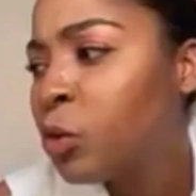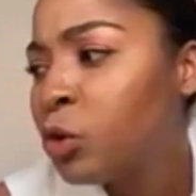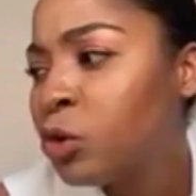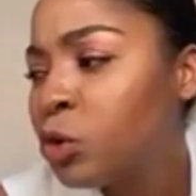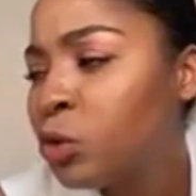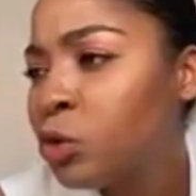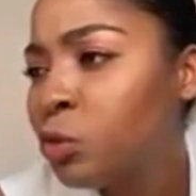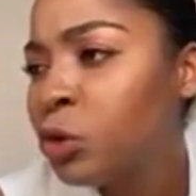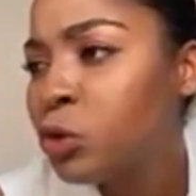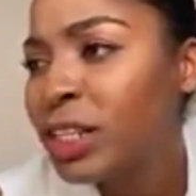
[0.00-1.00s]
uyu
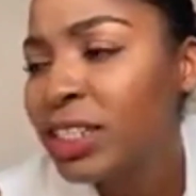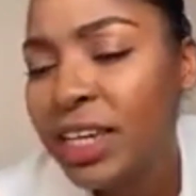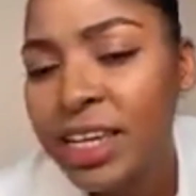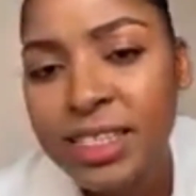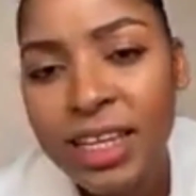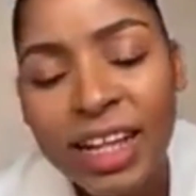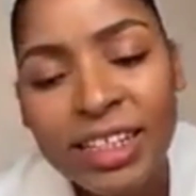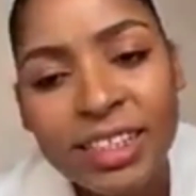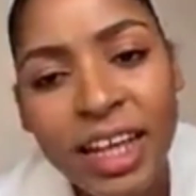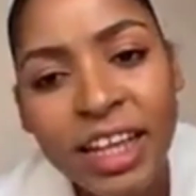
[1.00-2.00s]
muntu mu 20 years
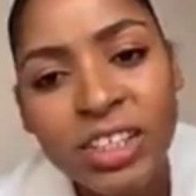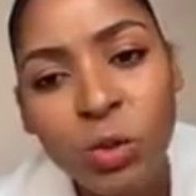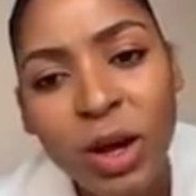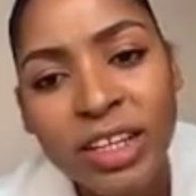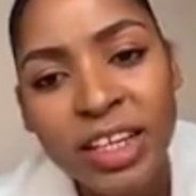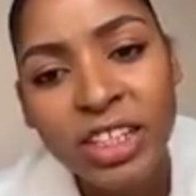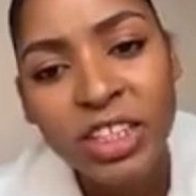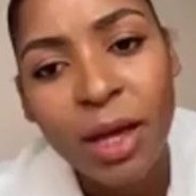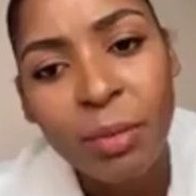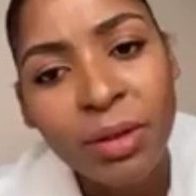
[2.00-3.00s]
achita age 1
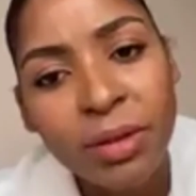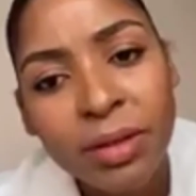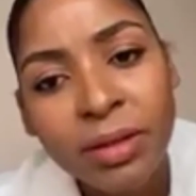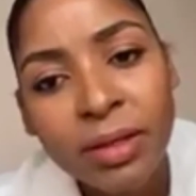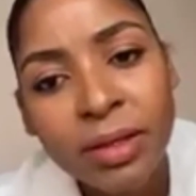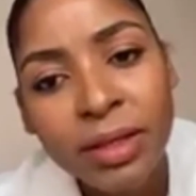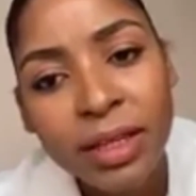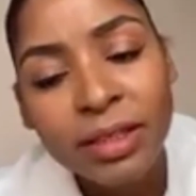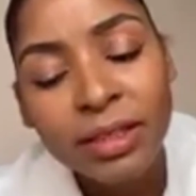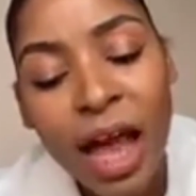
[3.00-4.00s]
year chabi.
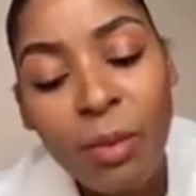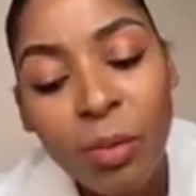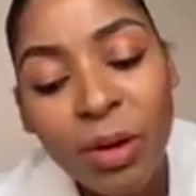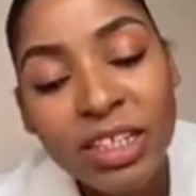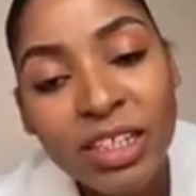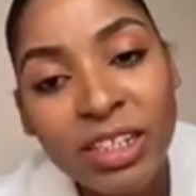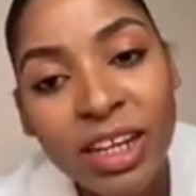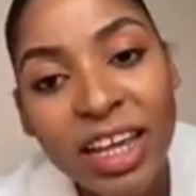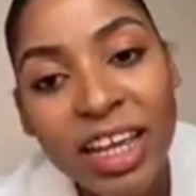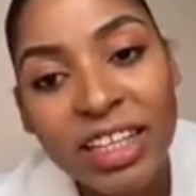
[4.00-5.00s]
Apa manje
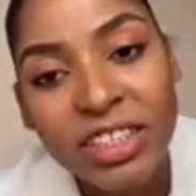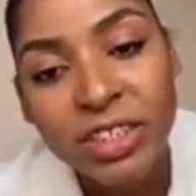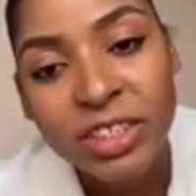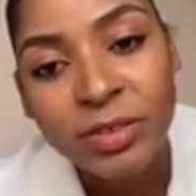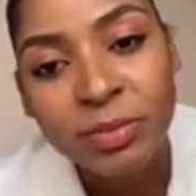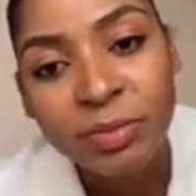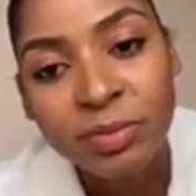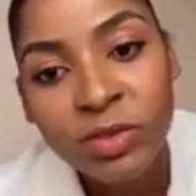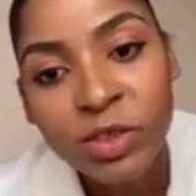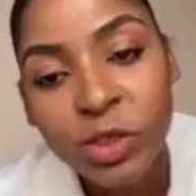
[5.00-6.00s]
na 18.
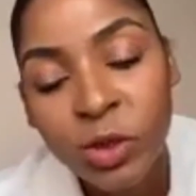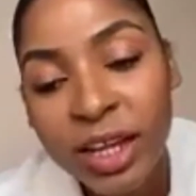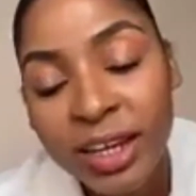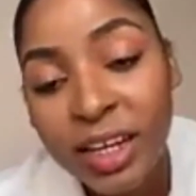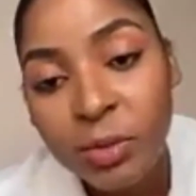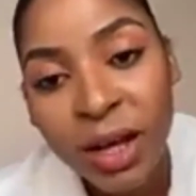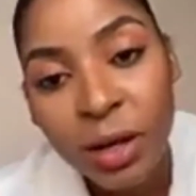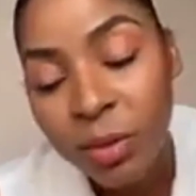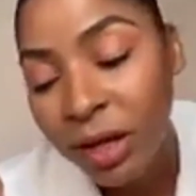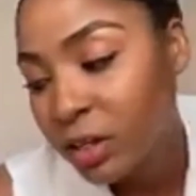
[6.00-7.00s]
So endani
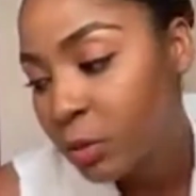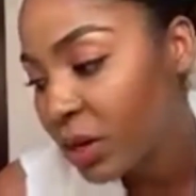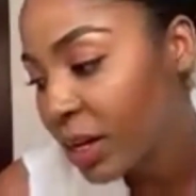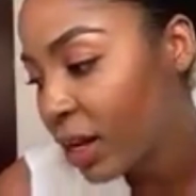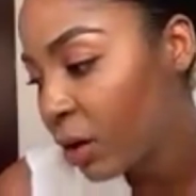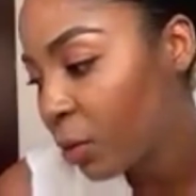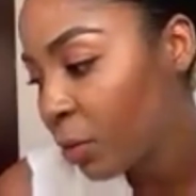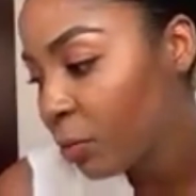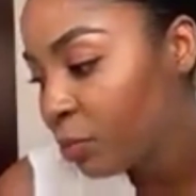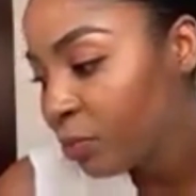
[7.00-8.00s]
mkaimka nyimbo
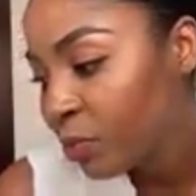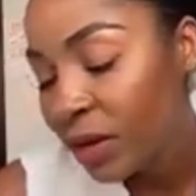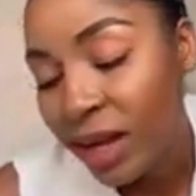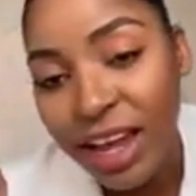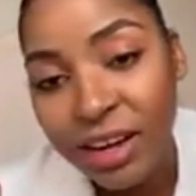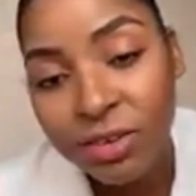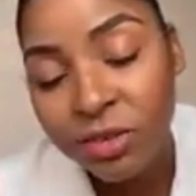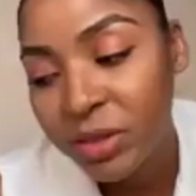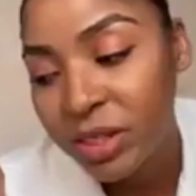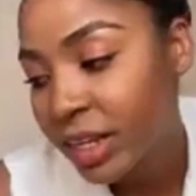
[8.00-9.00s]
yanangu. I
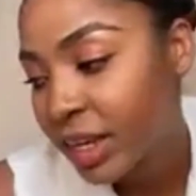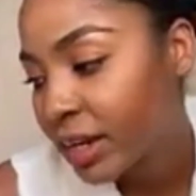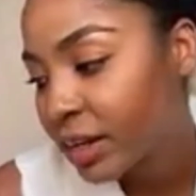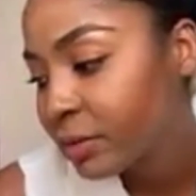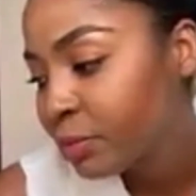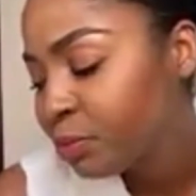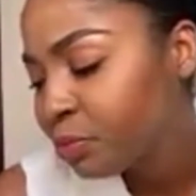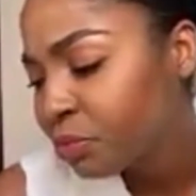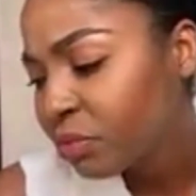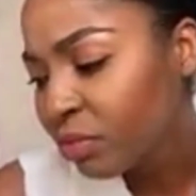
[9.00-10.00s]
don't really care.
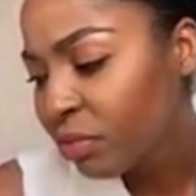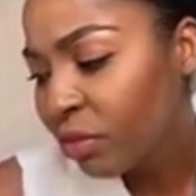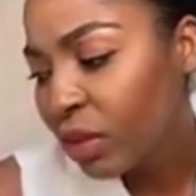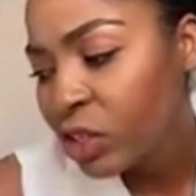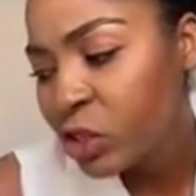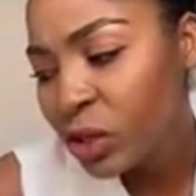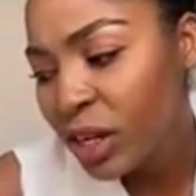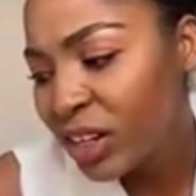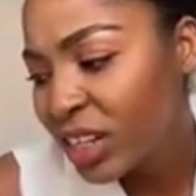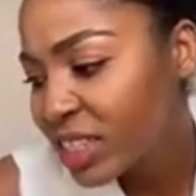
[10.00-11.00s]

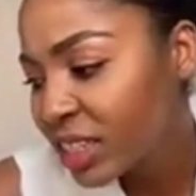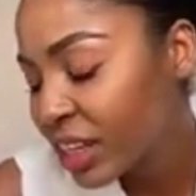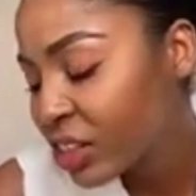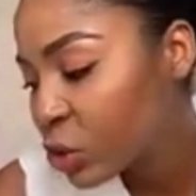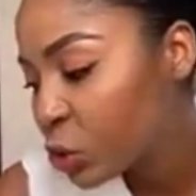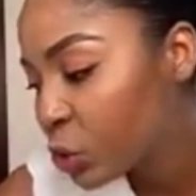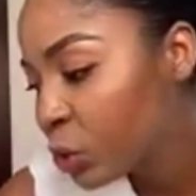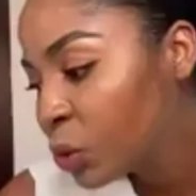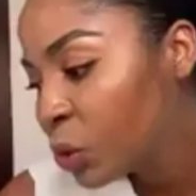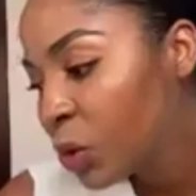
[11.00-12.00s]
So now let's get
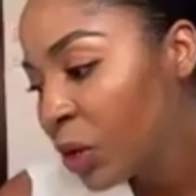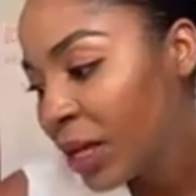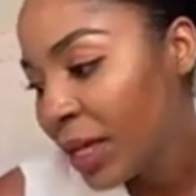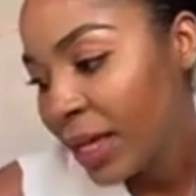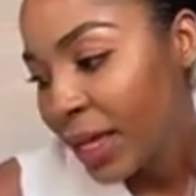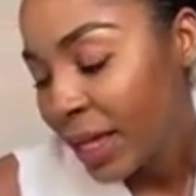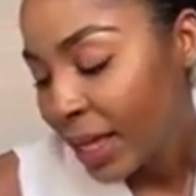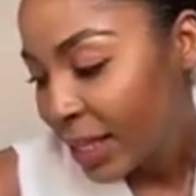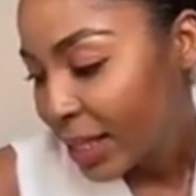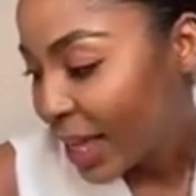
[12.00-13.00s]
to
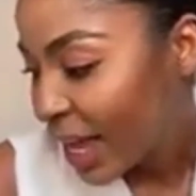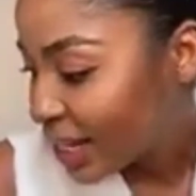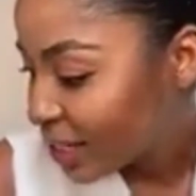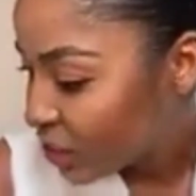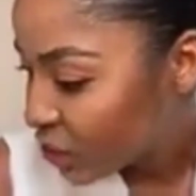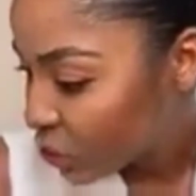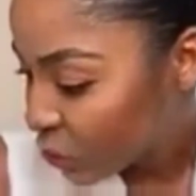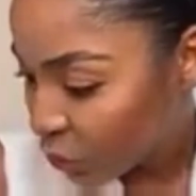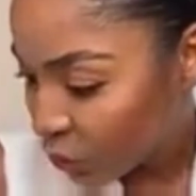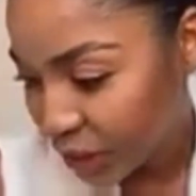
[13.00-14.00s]
the Alice
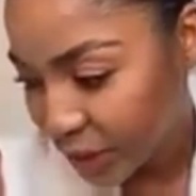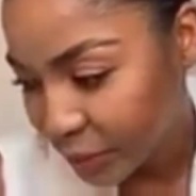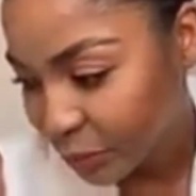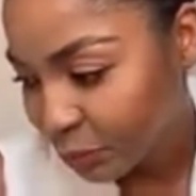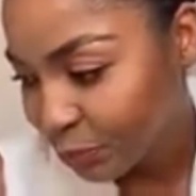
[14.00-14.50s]
story.